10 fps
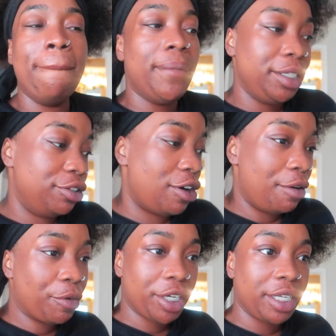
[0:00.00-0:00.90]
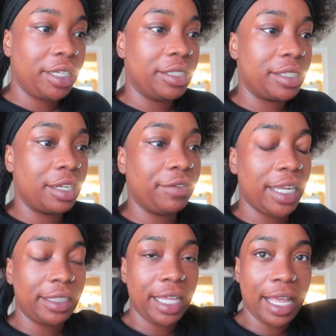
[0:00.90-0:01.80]
but you know, I'm working and stuff
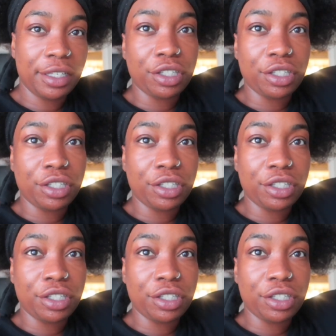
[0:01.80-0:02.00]
like that.